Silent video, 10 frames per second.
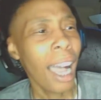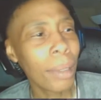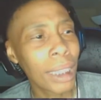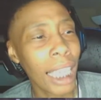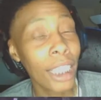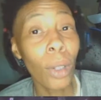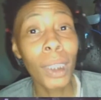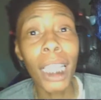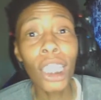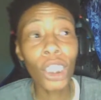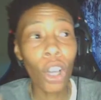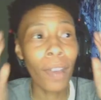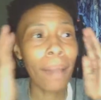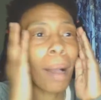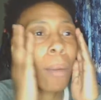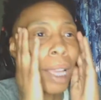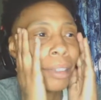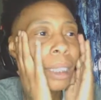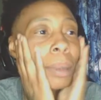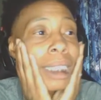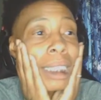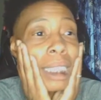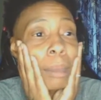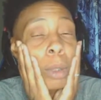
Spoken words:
was like, yo, because I looked over at my wife. She was asleep.